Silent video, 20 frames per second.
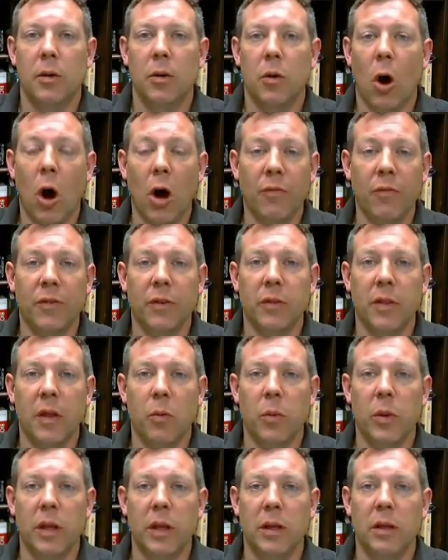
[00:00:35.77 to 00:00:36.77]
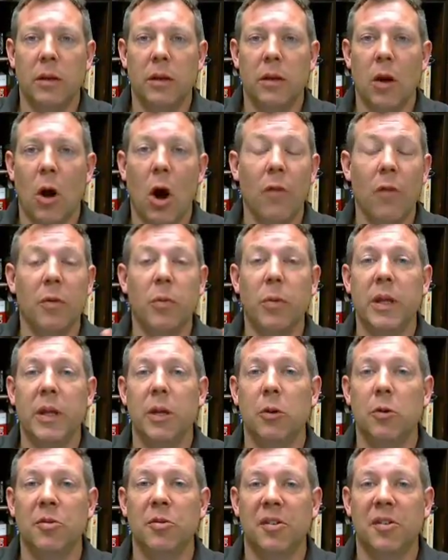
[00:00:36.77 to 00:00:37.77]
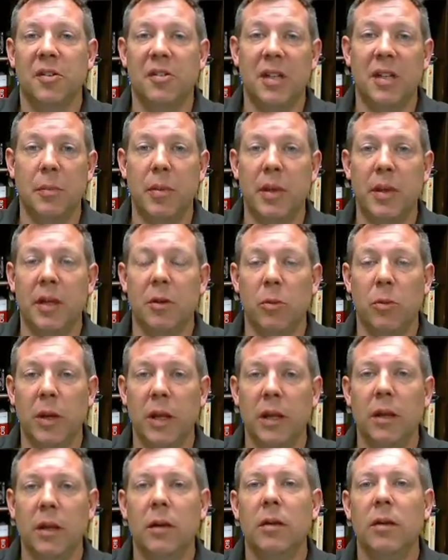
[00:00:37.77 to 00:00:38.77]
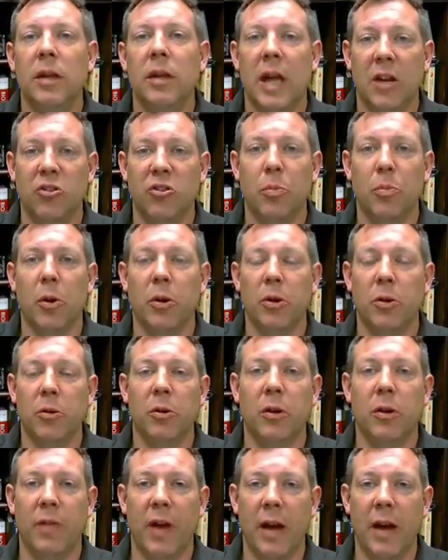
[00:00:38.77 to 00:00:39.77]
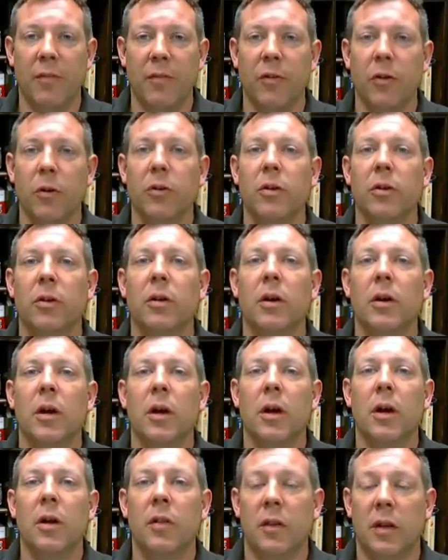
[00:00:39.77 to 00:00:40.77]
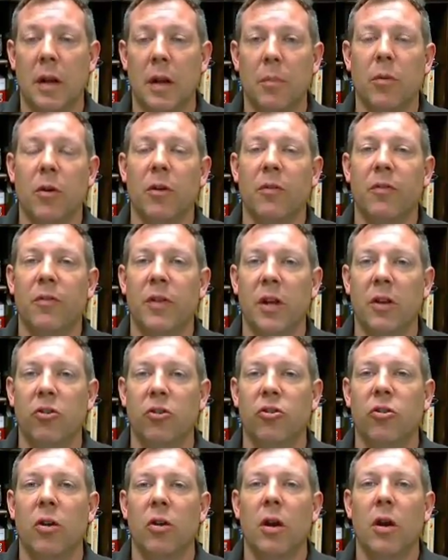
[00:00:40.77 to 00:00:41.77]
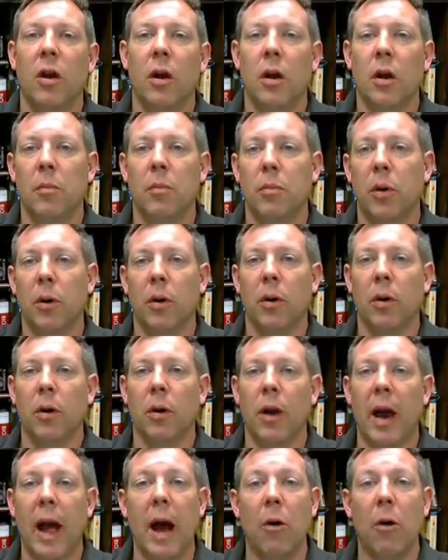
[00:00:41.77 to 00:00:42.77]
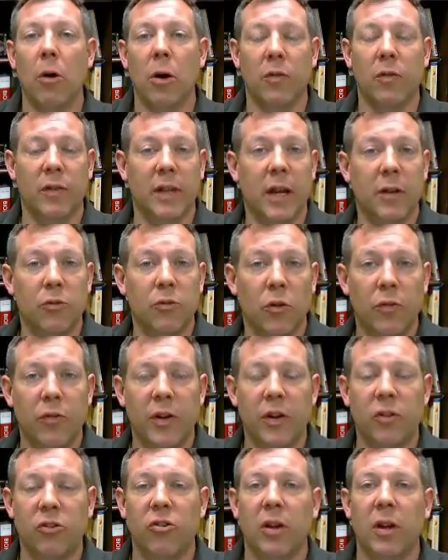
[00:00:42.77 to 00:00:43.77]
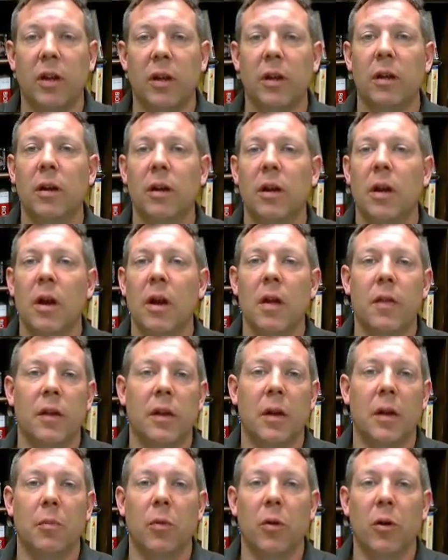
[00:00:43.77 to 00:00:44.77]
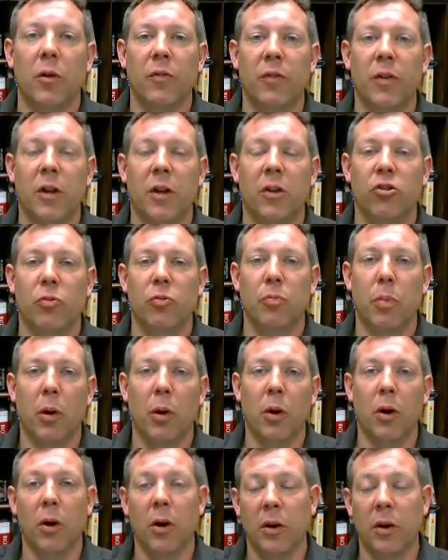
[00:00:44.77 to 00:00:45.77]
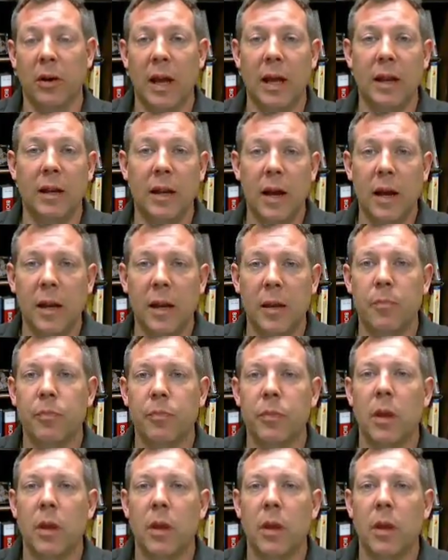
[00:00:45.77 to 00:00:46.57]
often we use CPUE, catch per unit of effort, the number of fish per hour of electrofishing, the number of fish per net night.